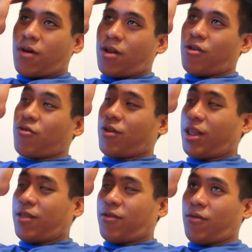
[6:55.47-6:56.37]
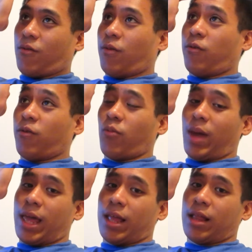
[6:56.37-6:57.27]
on a journey to lose
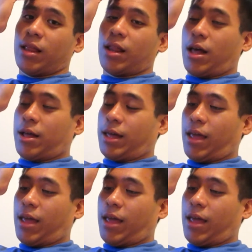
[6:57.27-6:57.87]
weight and